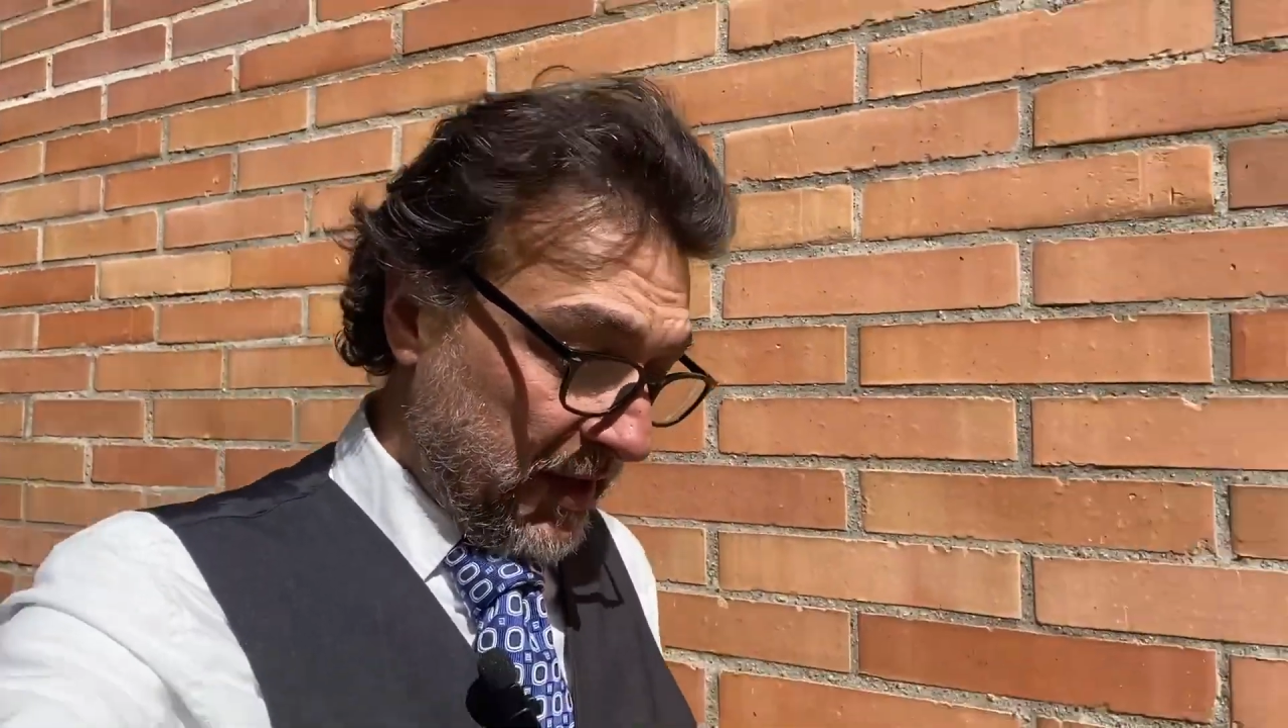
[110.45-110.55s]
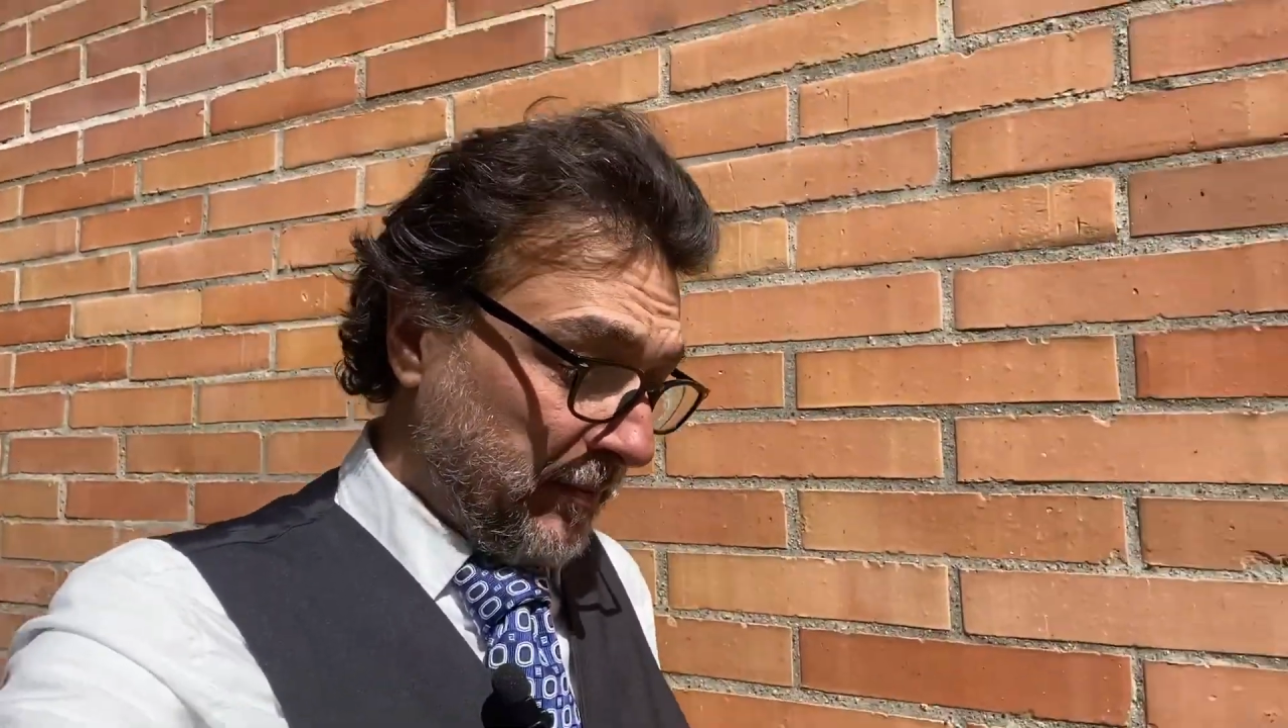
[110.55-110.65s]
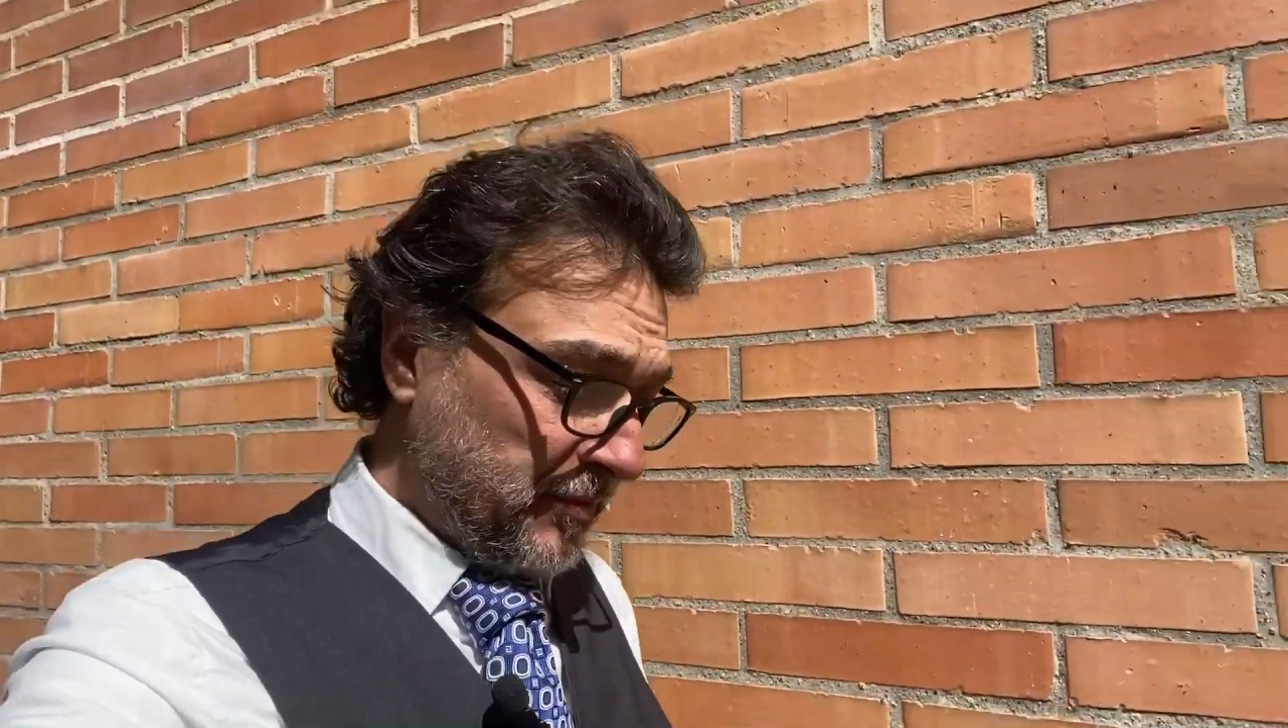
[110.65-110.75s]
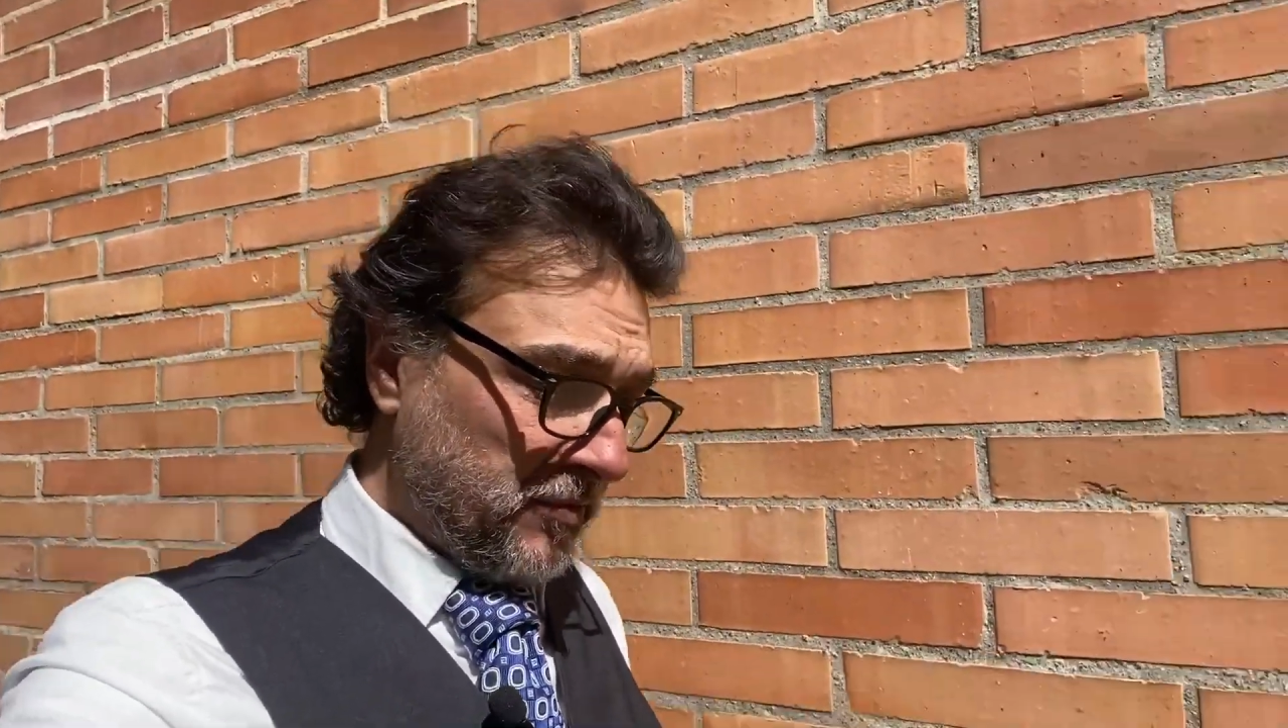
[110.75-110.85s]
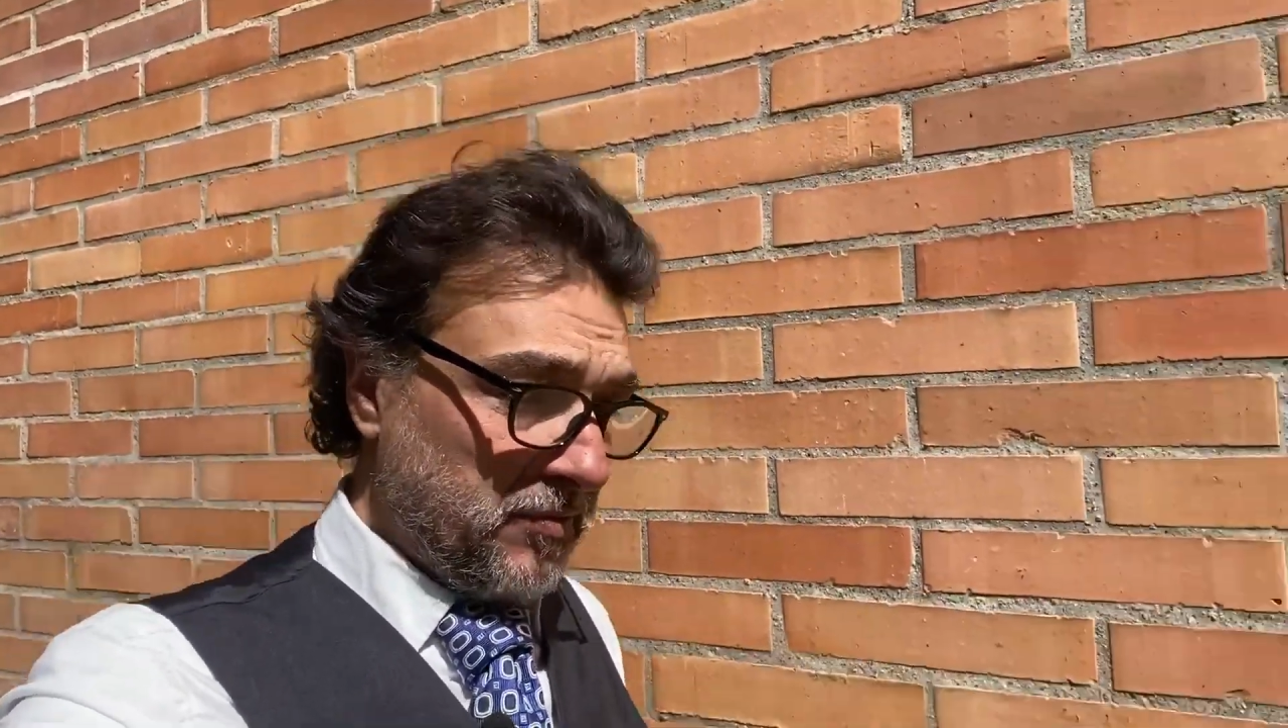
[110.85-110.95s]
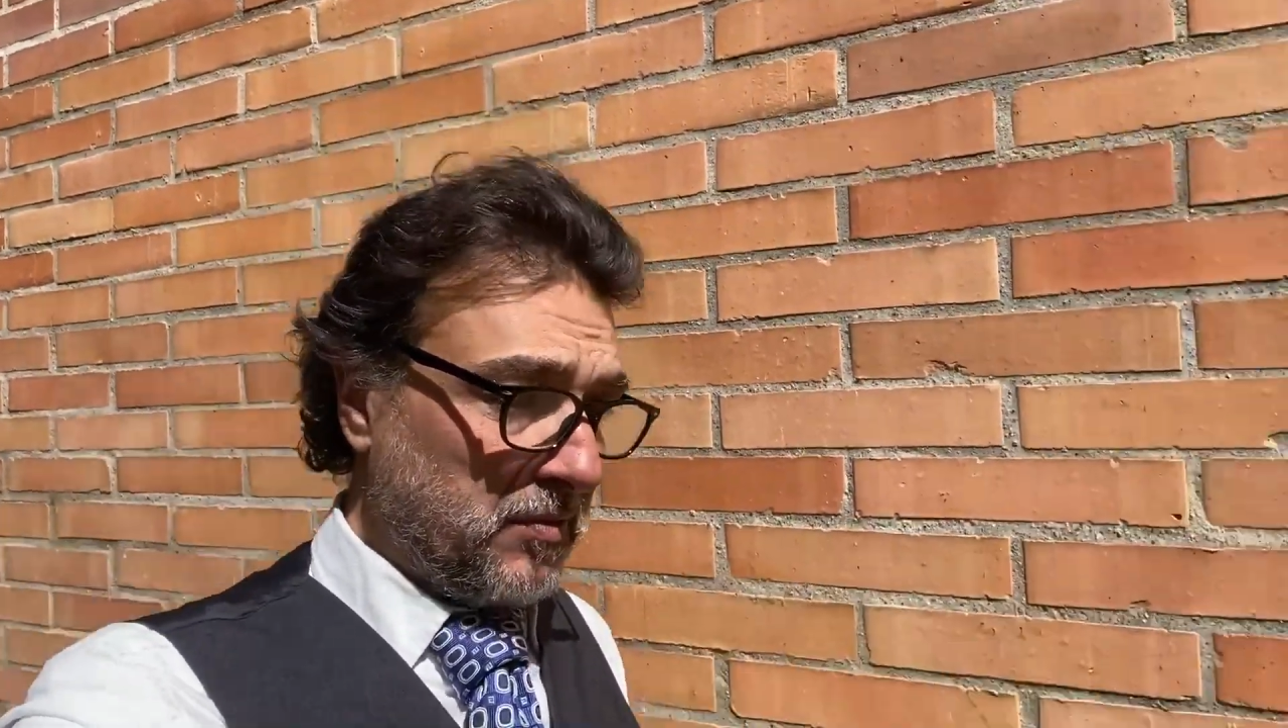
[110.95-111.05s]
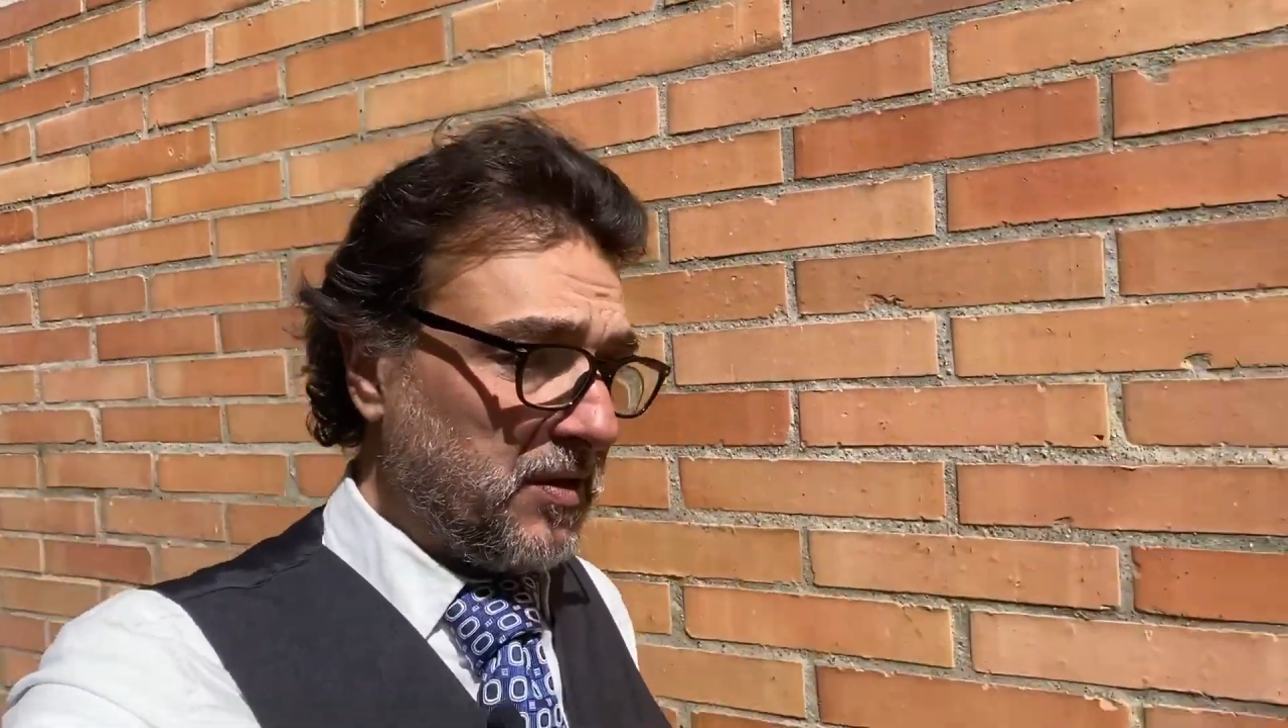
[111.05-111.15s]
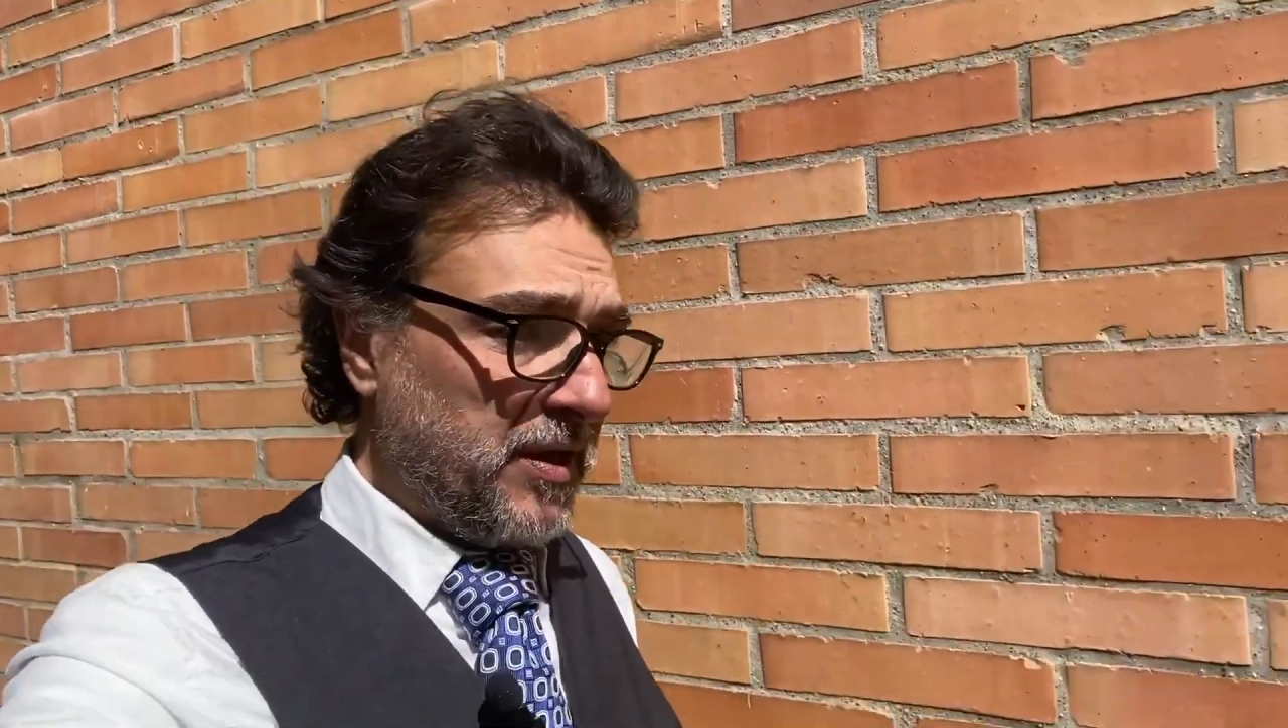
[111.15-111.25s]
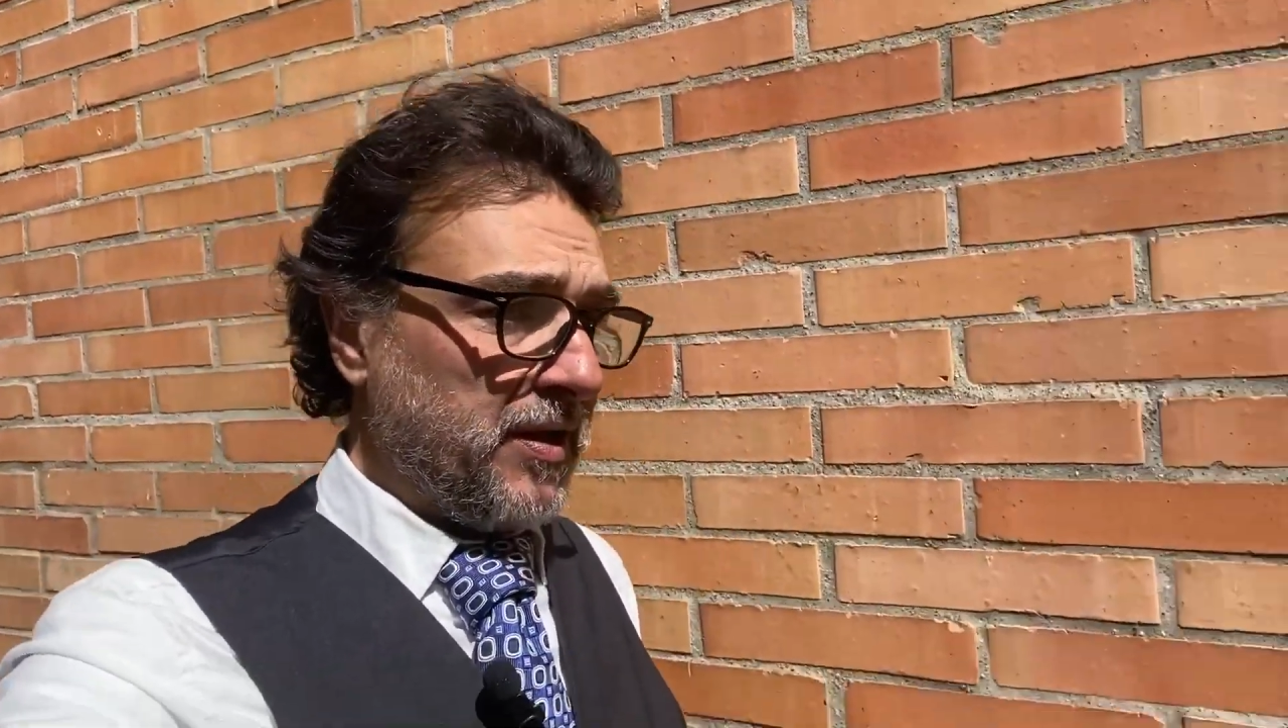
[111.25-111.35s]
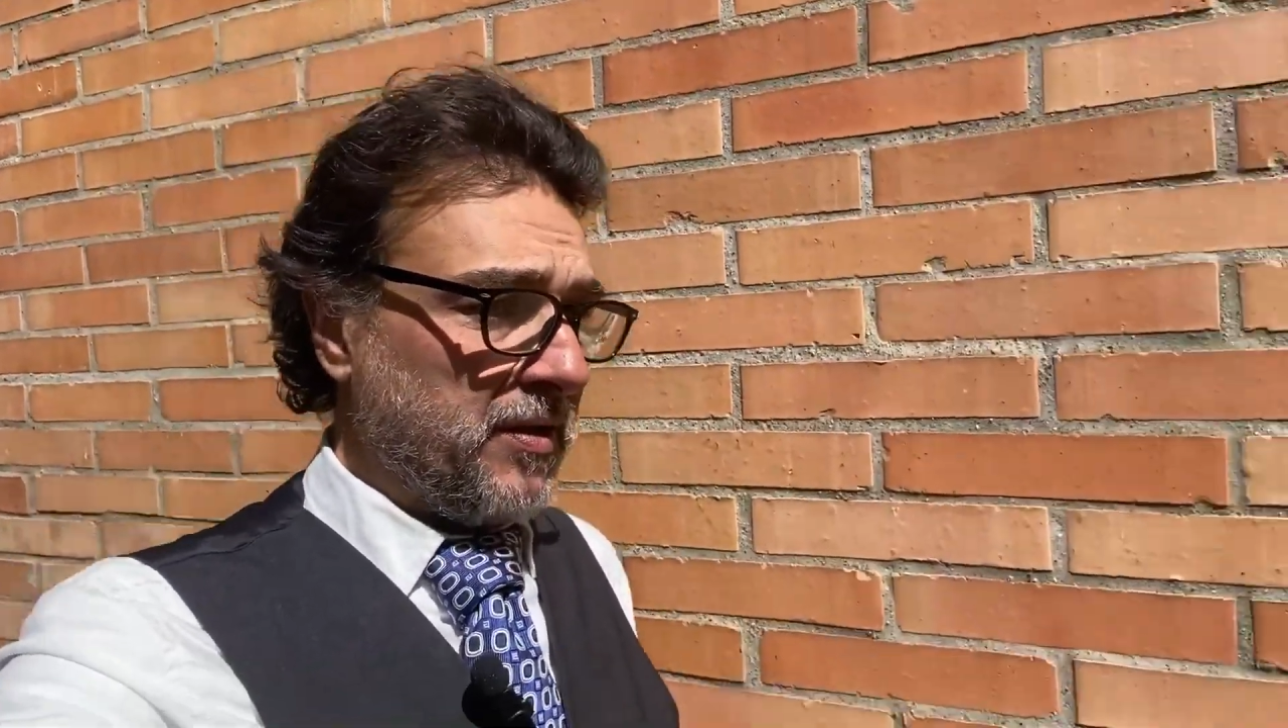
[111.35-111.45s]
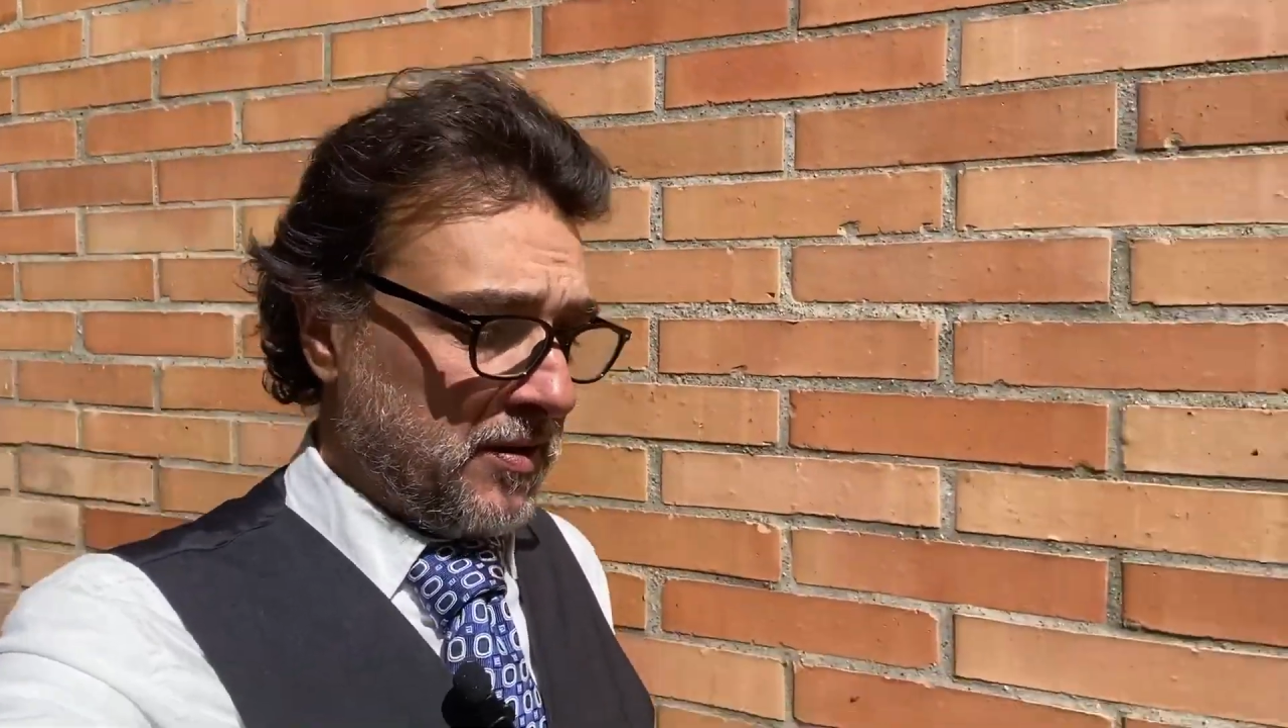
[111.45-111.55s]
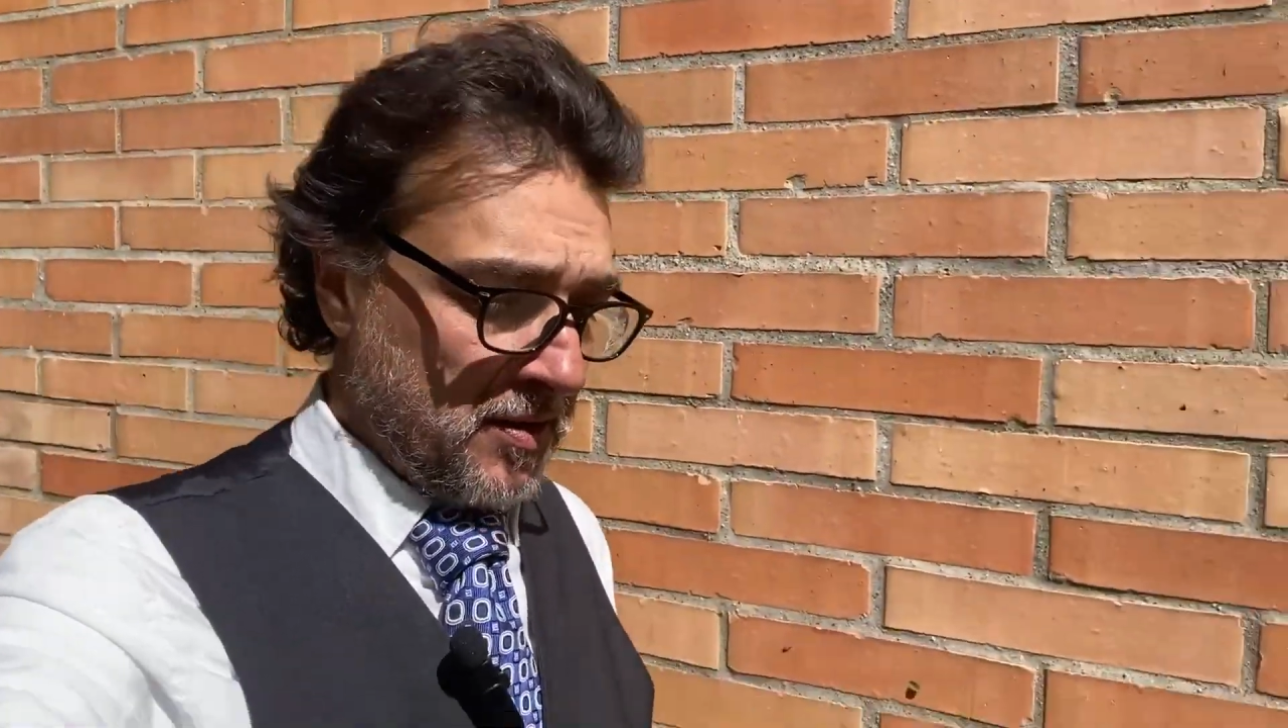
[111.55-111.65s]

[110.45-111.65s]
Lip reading: absolutely